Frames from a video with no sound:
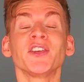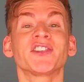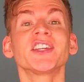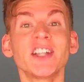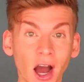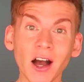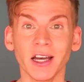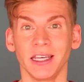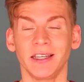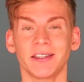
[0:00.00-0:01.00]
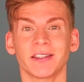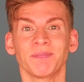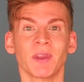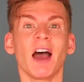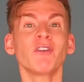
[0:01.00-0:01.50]
So guys,
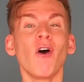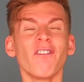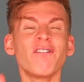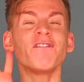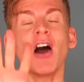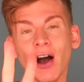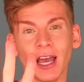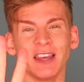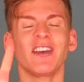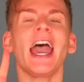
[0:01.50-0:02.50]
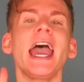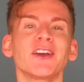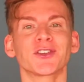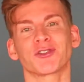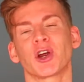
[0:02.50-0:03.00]
I've got 5
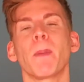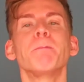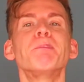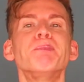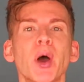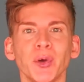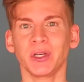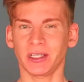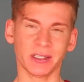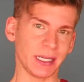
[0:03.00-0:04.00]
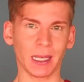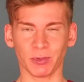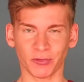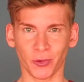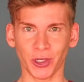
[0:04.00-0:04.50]
extra bonus
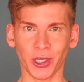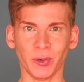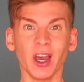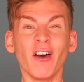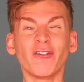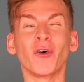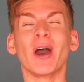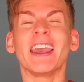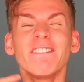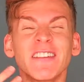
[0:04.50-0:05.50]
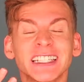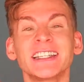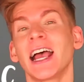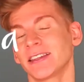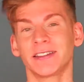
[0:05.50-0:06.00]
tips for you for a
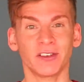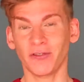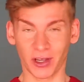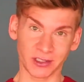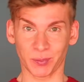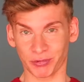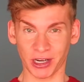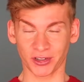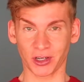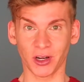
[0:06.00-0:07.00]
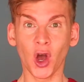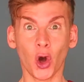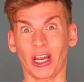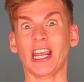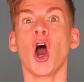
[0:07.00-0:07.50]
fantastic first impression
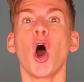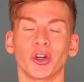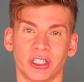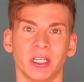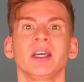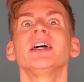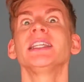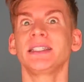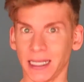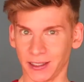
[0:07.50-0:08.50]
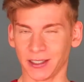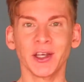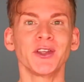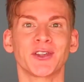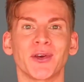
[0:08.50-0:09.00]
on a hot date.
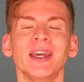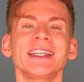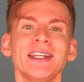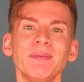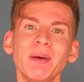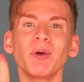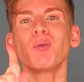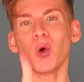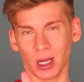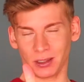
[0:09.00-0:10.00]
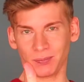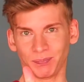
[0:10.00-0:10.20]
So tip number 1,